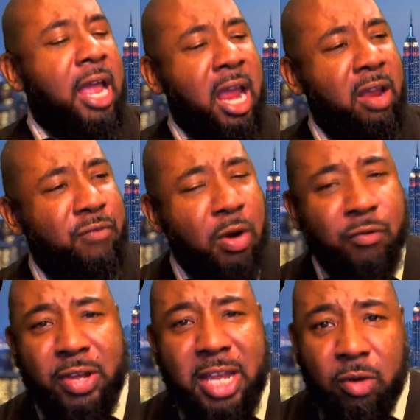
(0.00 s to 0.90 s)
I ain't voting
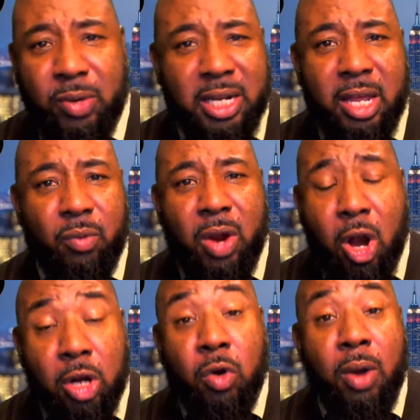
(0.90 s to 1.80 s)
for Hillary Clinton with
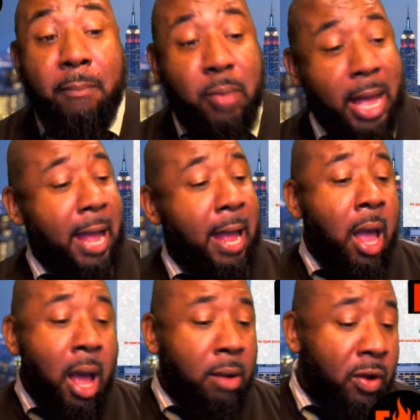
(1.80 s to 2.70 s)
her corrupt behind.
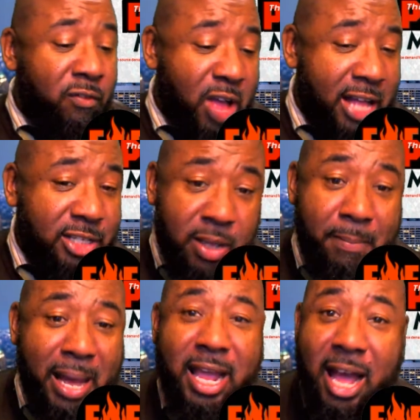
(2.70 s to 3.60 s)
I'm going to find
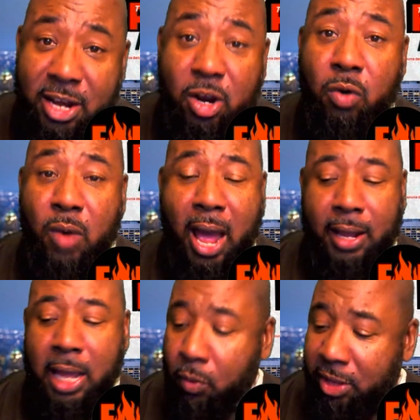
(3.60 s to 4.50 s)
somebody under a
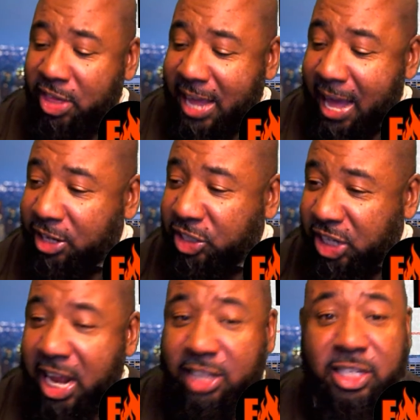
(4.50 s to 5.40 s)
rock, whether they got a
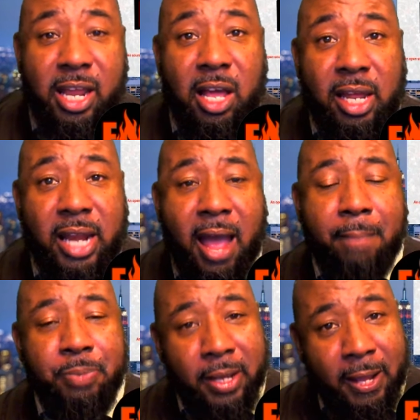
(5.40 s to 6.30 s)
chance in hell or
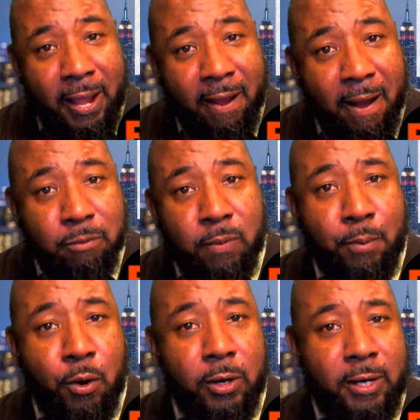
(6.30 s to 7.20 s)
not, and I'm
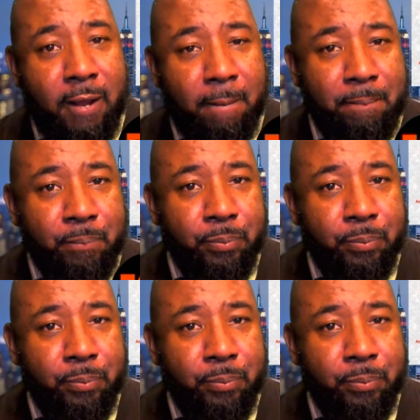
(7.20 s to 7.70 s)
supporting them.